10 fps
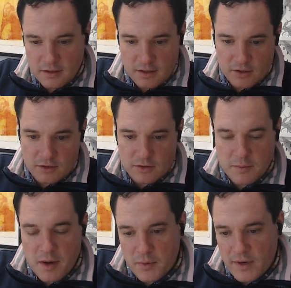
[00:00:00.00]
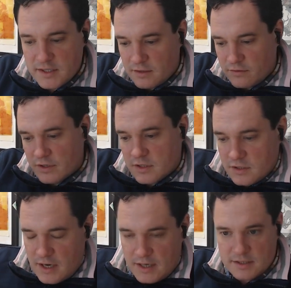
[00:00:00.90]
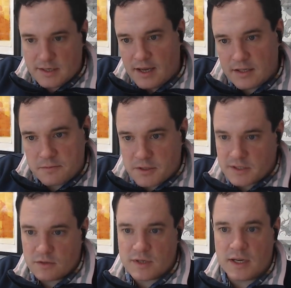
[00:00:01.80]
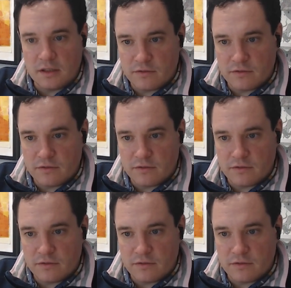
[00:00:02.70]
you might be waiting for it to take its scans, but you're still taking